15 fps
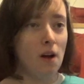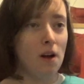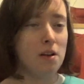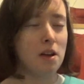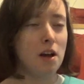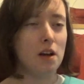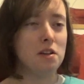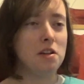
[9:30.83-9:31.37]

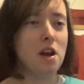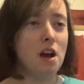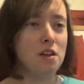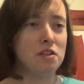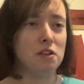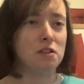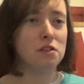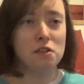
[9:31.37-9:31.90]
Yeah, yeah,
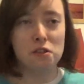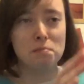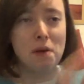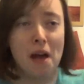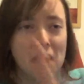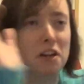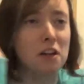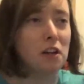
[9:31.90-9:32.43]
don't just
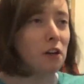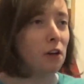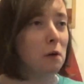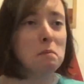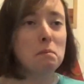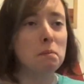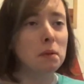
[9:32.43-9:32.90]
pick it up.